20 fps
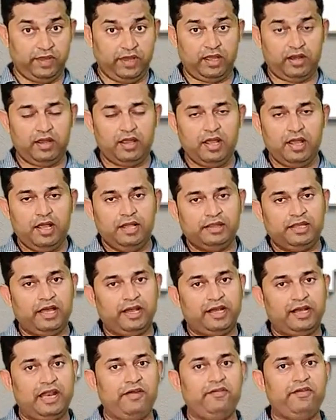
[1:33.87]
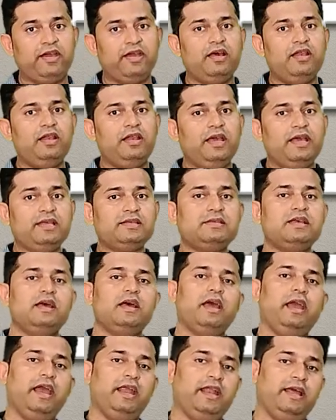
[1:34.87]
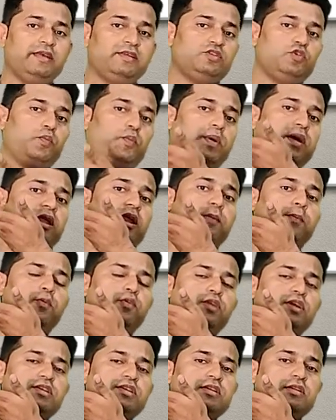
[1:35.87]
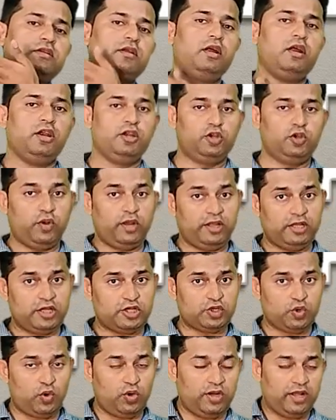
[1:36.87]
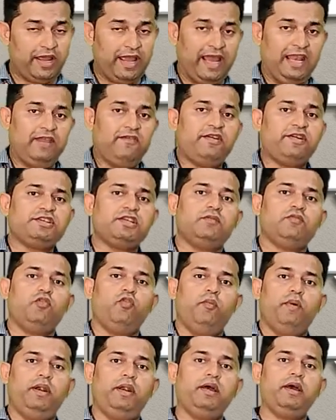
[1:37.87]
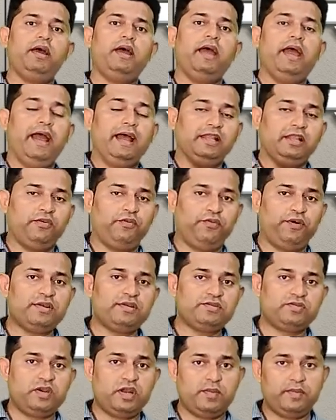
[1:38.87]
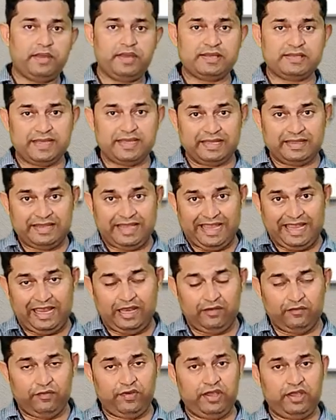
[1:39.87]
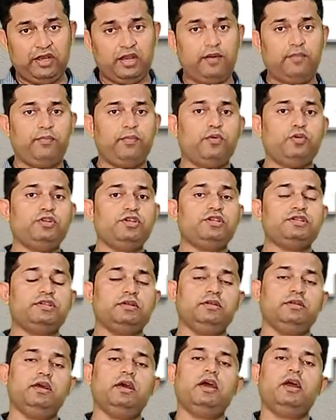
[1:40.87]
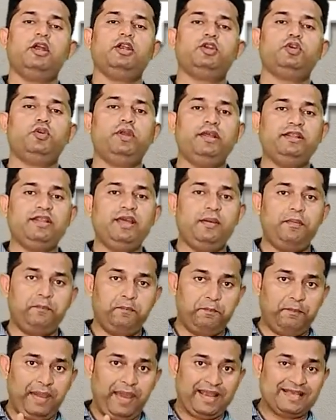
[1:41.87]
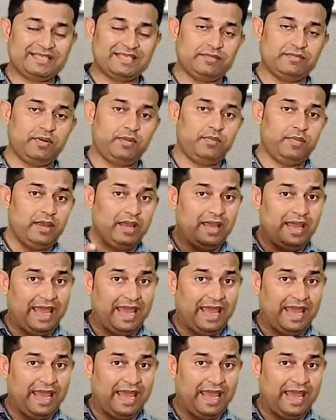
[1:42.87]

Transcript: where the clavicle is in a superior position during the shoulder elevation movement and the first rib is in the inferior position during the maximum